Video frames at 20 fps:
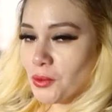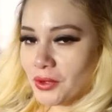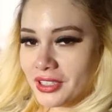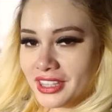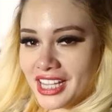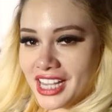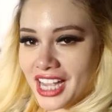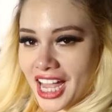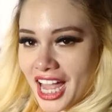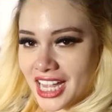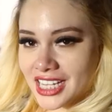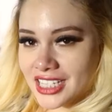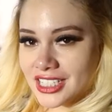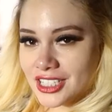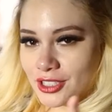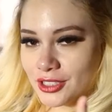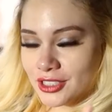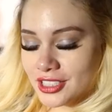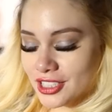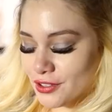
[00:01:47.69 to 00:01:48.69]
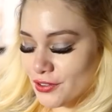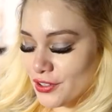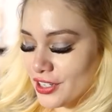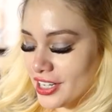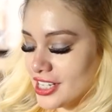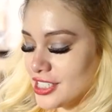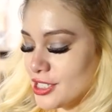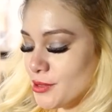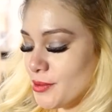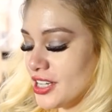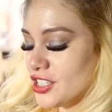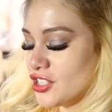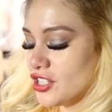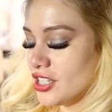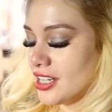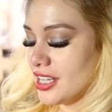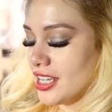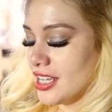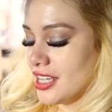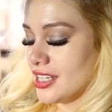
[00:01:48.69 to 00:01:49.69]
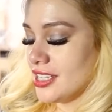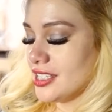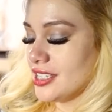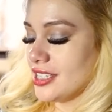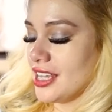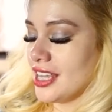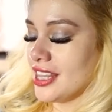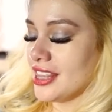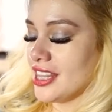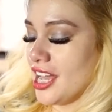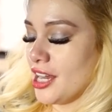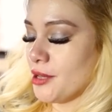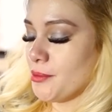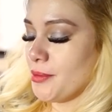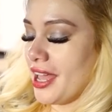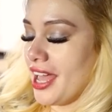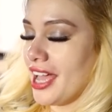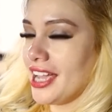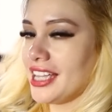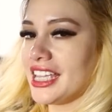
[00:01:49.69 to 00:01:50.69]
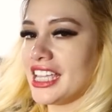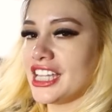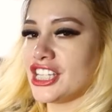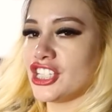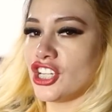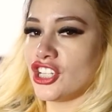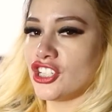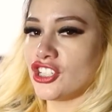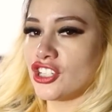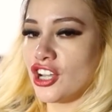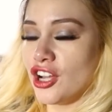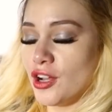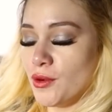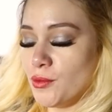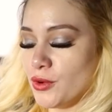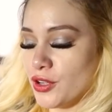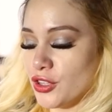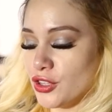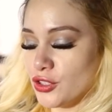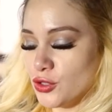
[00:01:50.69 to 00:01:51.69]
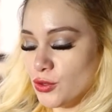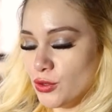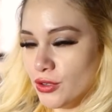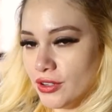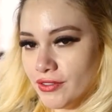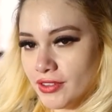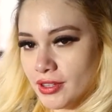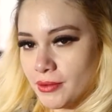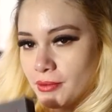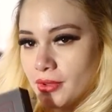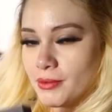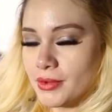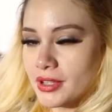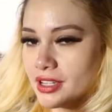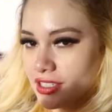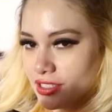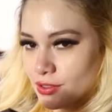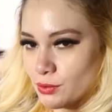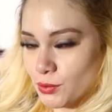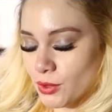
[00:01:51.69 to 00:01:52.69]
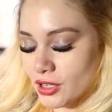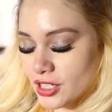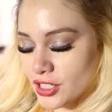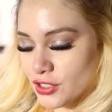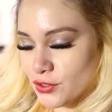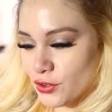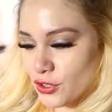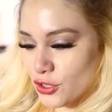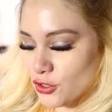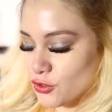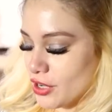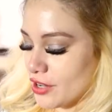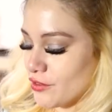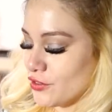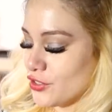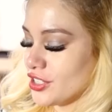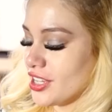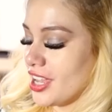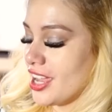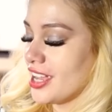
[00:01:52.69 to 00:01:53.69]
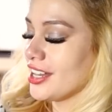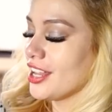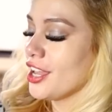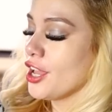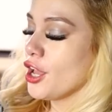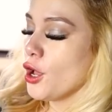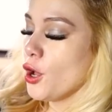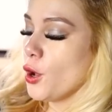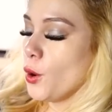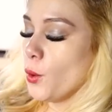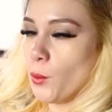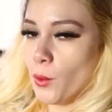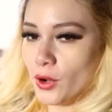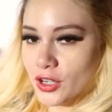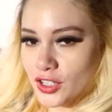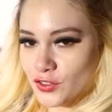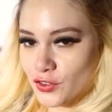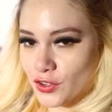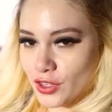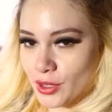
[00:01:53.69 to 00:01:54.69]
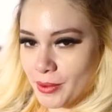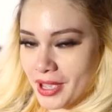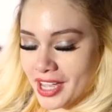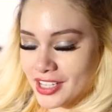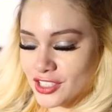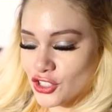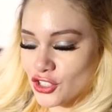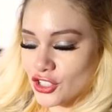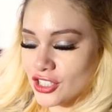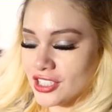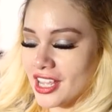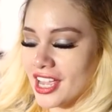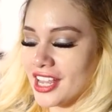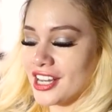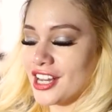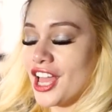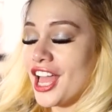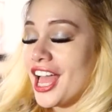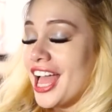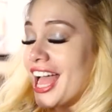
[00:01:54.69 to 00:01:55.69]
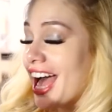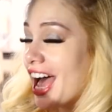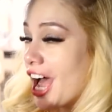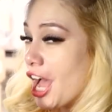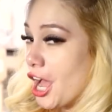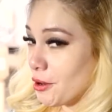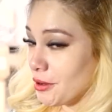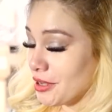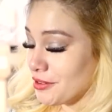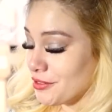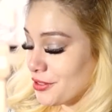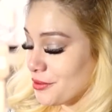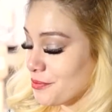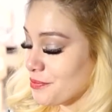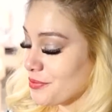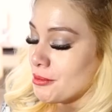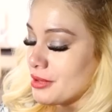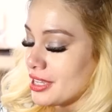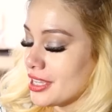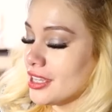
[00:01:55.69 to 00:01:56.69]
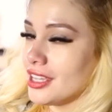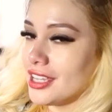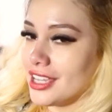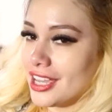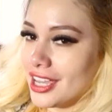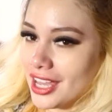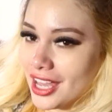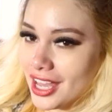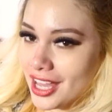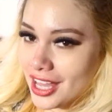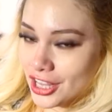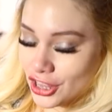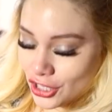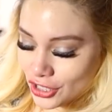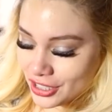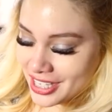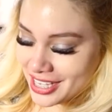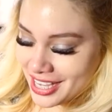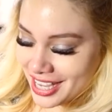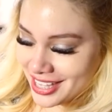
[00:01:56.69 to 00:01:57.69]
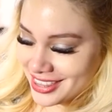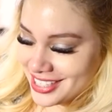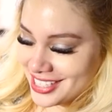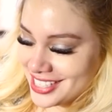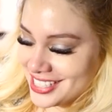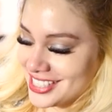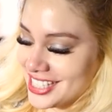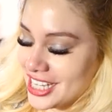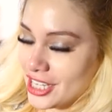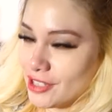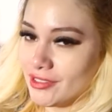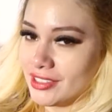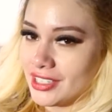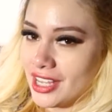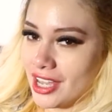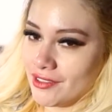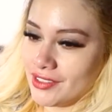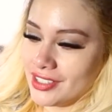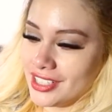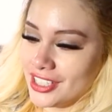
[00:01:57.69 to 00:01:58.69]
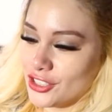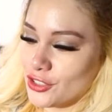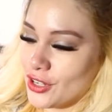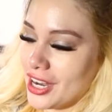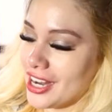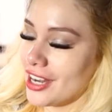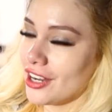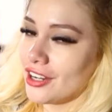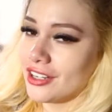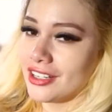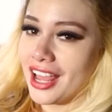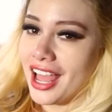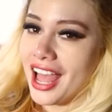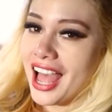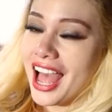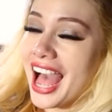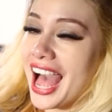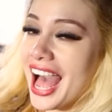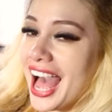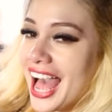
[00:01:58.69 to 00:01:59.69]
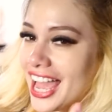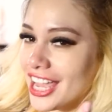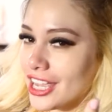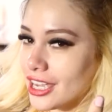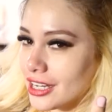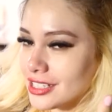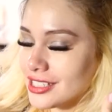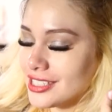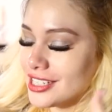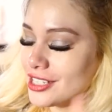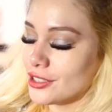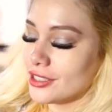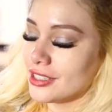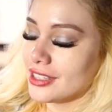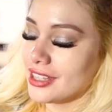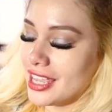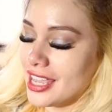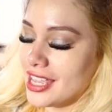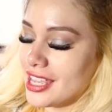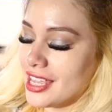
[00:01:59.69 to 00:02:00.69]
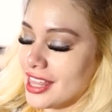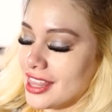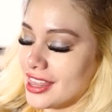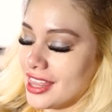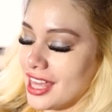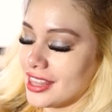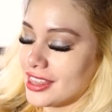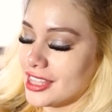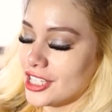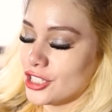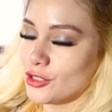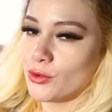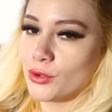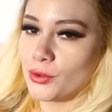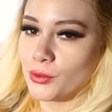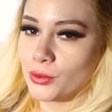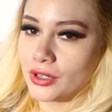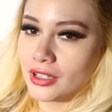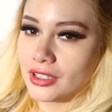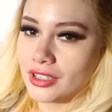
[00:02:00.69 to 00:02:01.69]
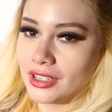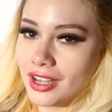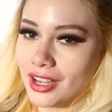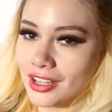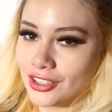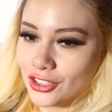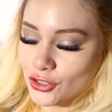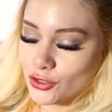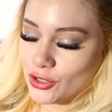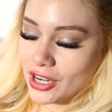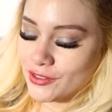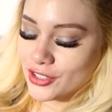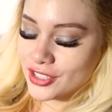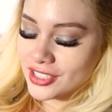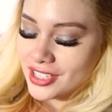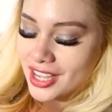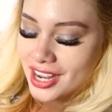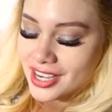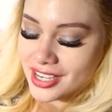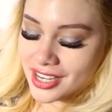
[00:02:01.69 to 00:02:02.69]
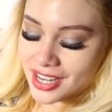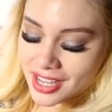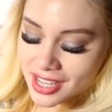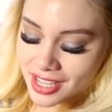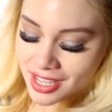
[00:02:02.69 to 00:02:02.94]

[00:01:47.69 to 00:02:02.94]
one thing I did forget to mention is in that pack, it does come with two of them, because one is for the driver's side, one is for the passenger side. However, me looking at this, not even having it tried out, I honestly don't think that this would work on the driver's side,